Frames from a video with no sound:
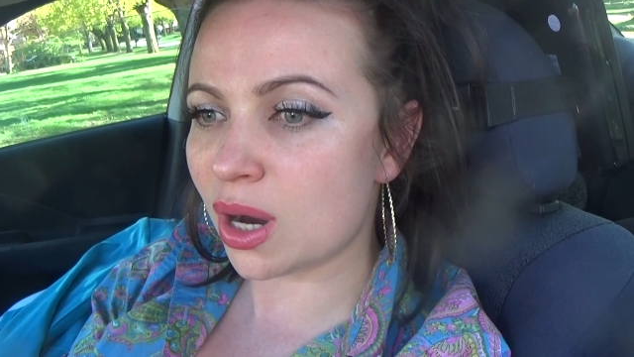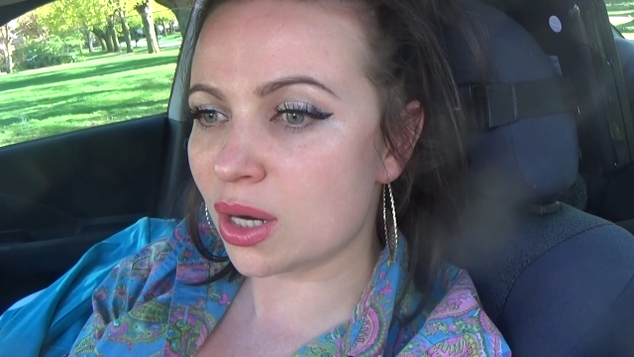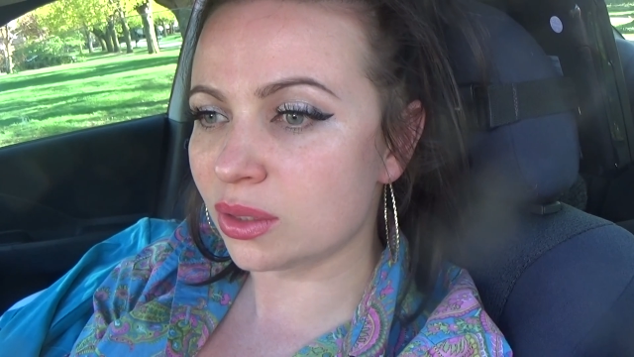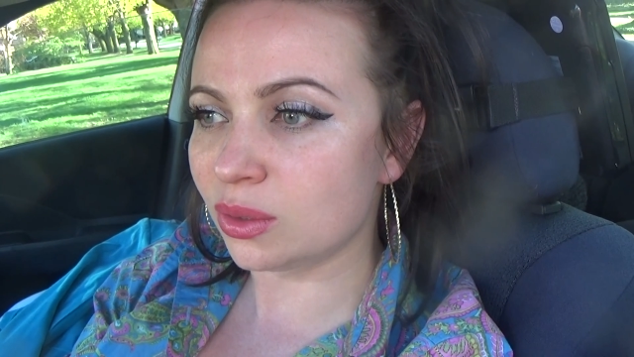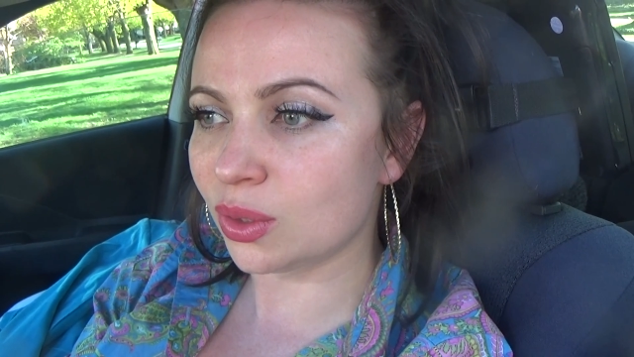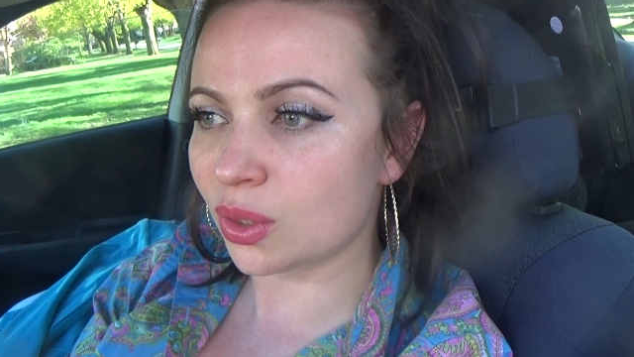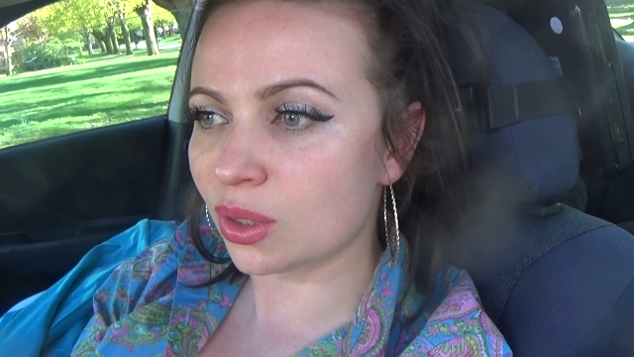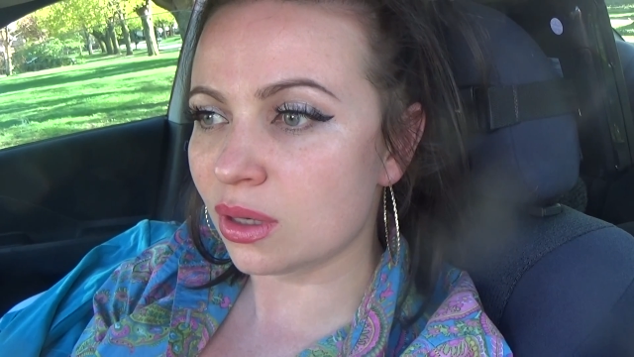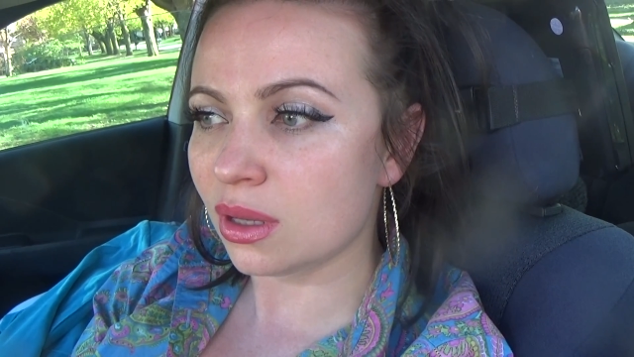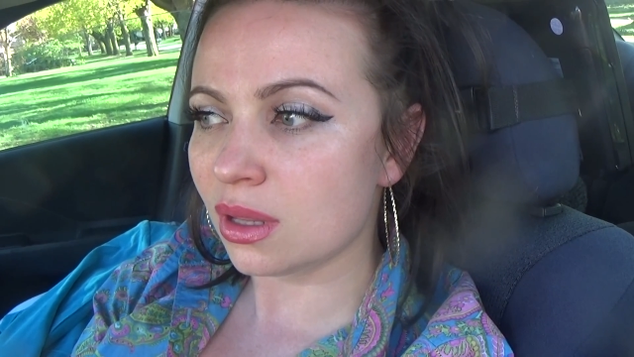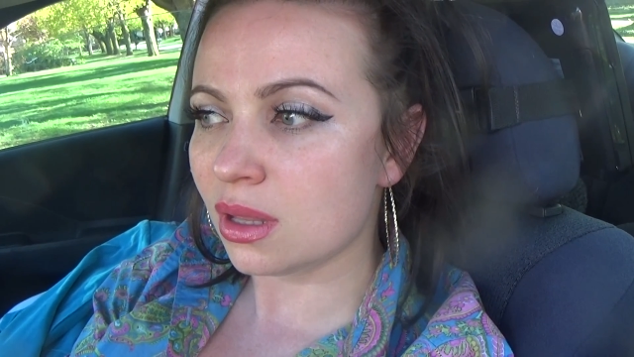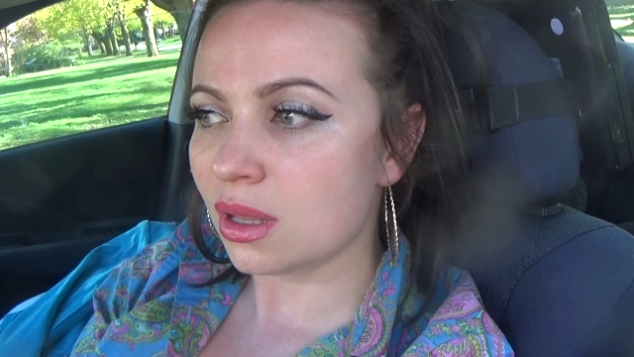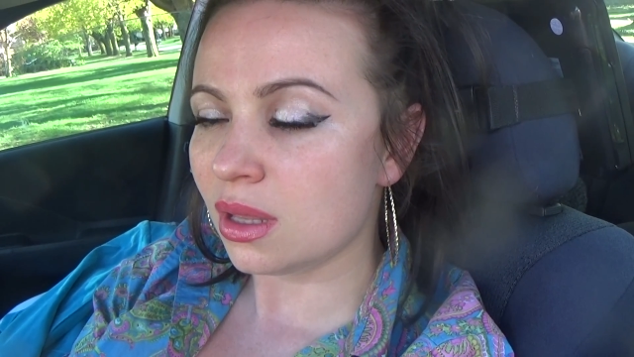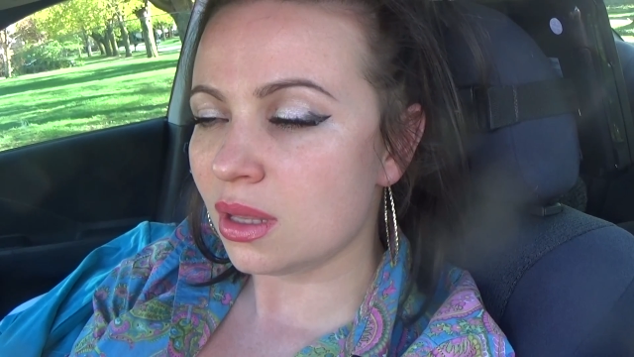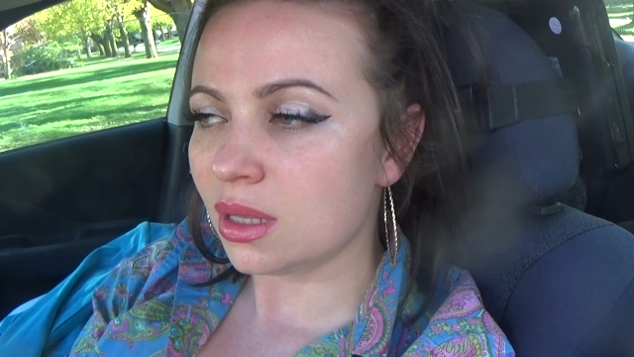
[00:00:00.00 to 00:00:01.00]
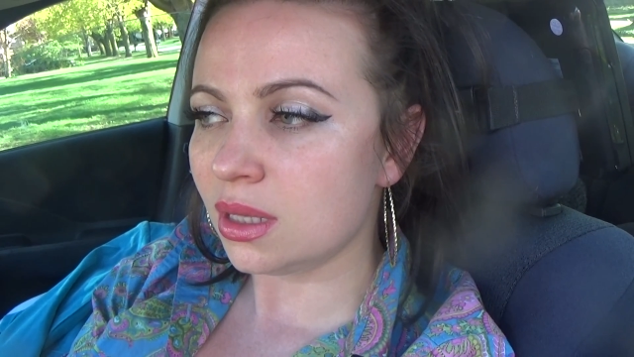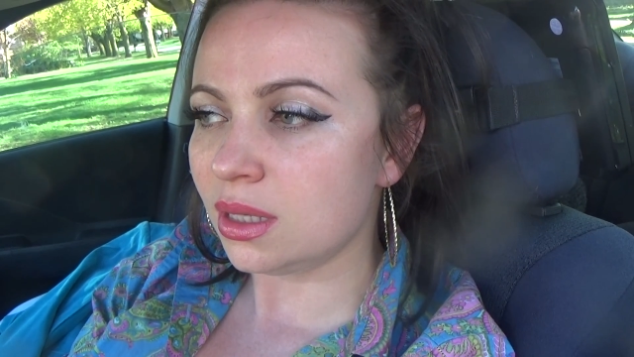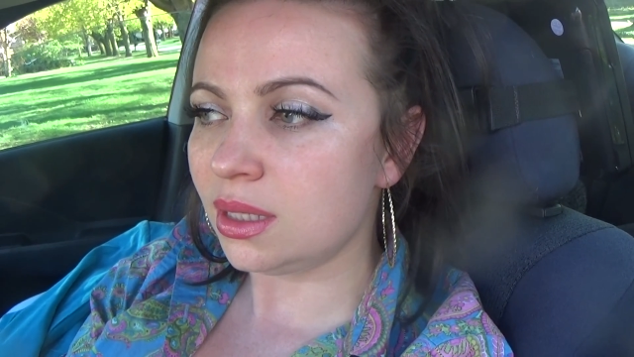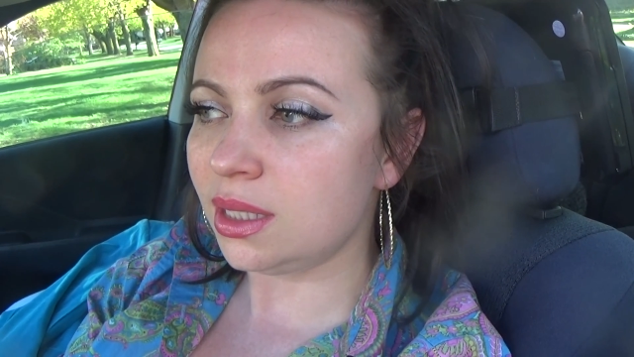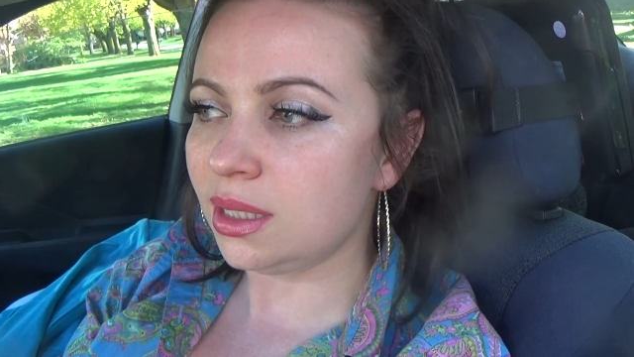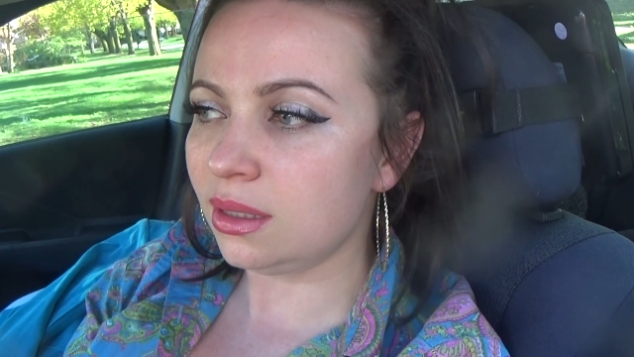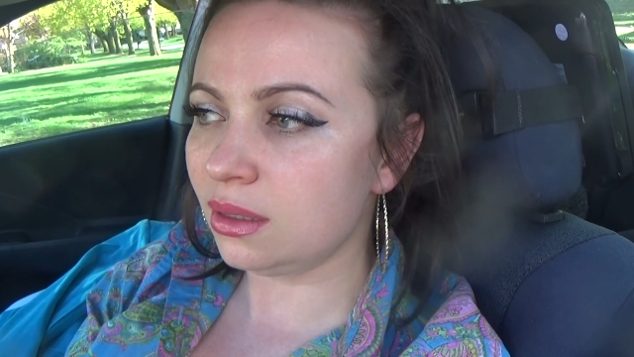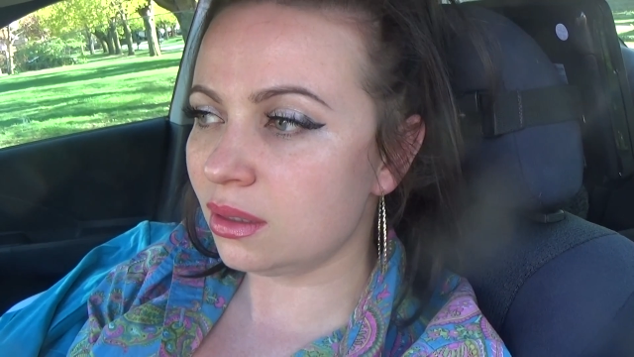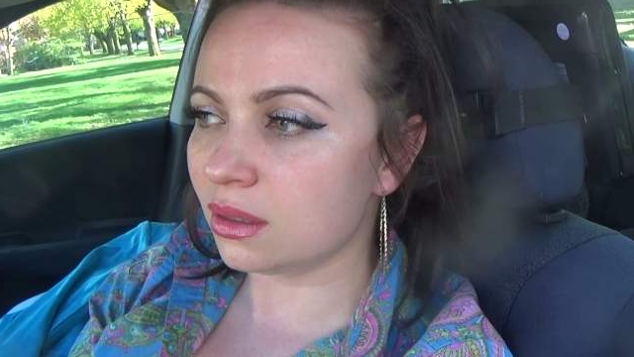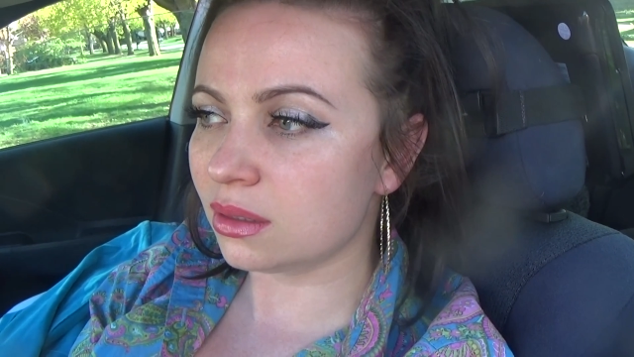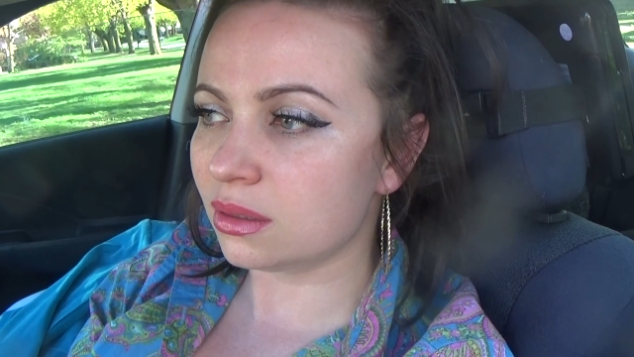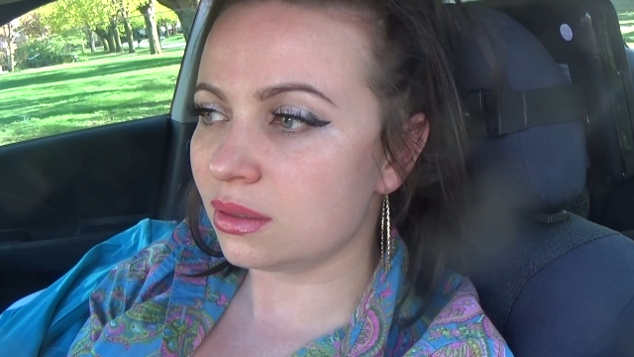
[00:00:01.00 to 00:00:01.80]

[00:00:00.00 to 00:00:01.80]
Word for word: partner he